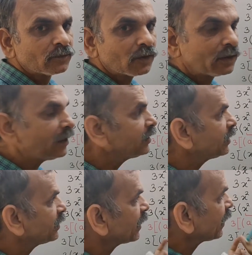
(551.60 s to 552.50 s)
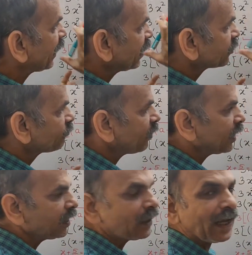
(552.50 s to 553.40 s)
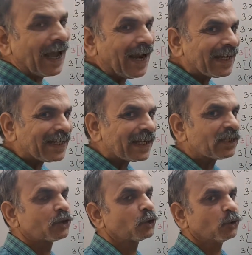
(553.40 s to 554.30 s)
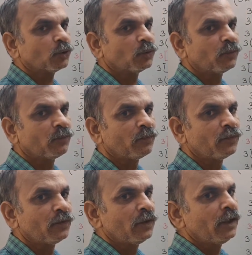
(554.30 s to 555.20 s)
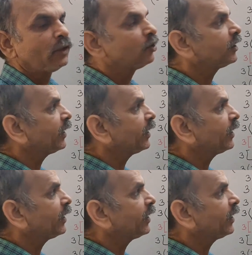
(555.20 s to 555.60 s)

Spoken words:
So this is the case 1 and case 2. So